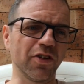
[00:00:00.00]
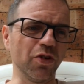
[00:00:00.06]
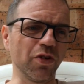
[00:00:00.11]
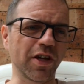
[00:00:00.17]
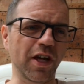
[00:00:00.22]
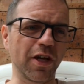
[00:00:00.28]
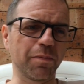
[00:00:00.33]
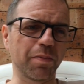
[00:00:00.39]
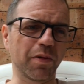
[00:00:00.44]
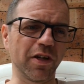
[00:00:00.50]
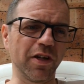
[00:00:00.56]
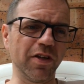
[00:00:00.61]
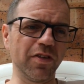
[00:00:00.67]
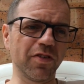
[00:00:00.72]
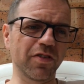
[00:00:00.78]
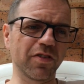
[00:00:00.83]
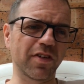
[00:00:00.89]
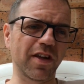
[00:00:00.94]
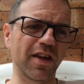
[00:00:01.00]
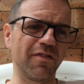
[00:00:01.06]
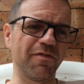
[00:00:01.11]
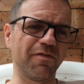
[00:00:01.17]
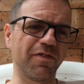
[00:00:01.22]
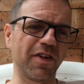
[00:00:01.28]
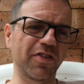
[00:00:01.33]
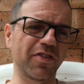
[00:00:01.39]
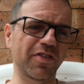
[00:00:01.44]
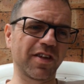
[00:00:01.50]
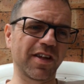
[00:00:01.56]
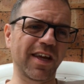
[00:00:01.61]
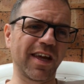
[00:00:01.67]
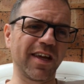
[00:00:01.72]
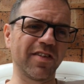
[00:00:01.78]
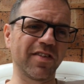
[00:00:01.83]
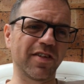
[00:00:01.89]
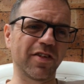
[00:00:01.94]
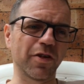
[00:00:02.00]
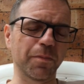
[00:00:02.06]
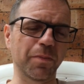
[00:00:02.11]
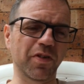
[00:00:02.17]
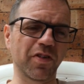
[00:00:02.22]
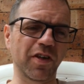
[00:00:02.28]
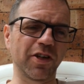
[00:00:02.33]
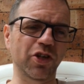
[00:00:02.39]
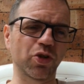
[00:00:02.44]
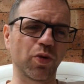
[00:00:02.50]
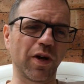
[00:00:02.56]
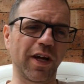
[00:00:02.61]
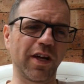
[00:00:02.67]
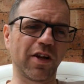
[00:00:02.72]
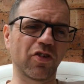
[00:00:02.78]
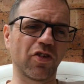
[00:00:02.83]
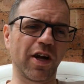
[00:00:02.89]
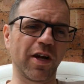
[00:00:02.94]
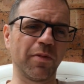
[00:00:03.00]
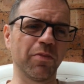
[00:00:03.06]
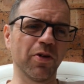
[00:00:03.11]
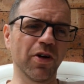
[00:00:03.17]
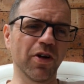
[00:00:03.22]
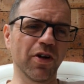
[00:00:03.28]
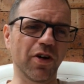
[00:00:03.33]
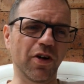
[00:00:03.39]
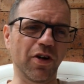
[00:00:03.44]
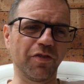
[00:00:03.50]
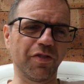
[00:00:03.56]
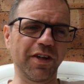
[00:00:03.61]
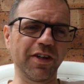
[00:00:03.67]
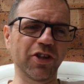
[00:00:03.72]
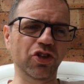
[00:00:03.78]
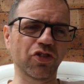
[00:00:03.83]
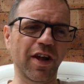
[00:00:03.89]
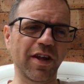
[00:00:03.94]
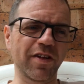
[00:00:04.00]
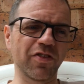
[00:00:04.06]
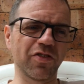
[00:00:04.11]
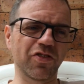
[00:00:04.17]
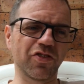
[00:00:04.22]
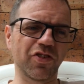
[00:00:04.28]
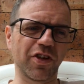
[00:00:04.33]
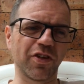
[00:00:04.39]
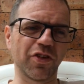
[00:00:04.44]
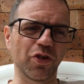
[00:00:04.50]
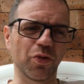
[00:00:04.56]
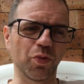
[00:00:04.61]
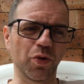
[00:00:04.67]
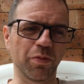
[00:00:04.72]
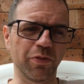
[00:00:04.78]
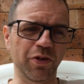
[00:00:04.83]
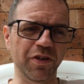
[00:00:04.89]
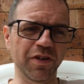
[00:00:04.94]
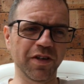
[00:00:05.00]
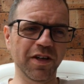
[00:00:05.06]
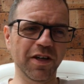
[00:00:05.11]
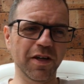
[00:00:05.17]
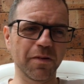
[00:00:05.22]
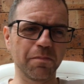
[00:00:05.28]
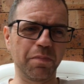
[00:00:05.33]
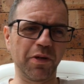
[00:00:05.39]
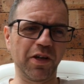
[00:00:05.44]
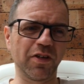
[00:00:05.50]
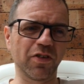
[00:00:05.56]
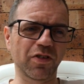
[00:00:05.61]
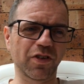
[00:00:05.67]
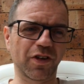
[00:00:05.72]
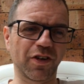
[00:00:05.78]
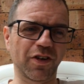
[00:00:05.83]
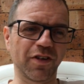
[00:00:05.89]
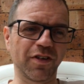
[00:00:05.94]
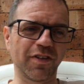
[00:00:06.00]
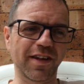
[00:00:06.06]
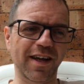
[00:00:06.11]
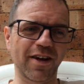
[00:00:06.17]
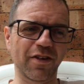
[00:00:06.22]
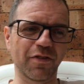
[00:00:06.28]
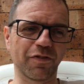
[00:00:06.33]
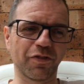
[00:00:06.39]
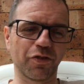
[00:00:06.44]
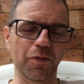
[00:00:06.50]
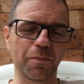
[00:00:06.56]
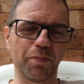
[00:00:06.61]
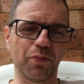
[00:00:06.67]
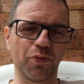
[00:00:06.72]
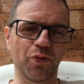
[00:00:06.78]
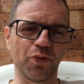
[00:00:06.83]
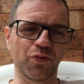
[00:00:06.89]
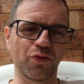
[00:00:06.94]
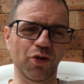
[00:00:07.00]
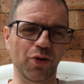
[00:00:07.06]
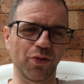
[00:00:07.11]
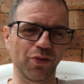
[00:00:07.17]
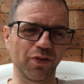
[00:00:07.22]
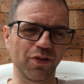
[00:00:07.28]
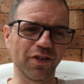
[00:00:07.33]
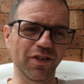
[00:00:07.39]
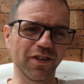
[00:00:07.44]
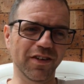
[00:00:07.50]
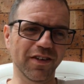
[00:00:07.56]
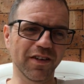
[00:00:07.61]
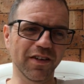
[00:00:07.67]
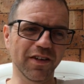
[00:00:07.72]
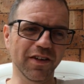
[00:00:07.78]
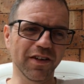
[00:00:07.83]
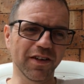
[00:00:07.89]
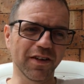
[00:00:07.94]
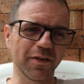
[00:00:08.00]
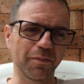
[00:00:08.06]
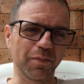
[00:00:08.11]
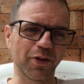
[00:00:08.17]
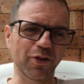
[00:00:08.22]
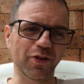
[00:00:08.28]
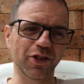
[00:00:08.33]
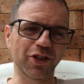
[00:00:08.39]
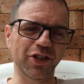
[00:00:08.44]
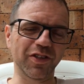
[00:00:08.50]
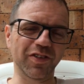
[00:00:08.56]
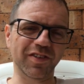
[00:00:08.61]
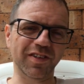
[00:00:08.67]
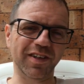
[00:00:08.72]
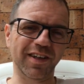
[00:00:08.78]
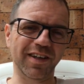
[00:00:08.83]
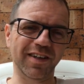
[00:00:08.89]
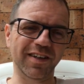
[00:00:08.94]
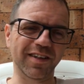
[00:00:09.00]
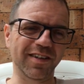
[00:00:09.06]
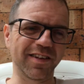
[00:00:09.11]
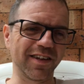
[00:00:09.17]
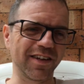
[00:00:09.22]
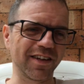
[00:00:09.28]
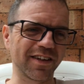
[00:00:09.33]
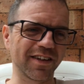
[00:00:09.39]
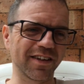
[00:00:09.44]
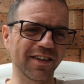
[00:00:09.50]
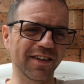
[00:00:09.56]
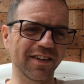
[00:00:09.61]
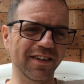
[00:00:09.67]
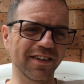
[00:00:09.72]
UK police investigated the potential hate crime of a transgender woman being turned down for a porn role because she still had a dick.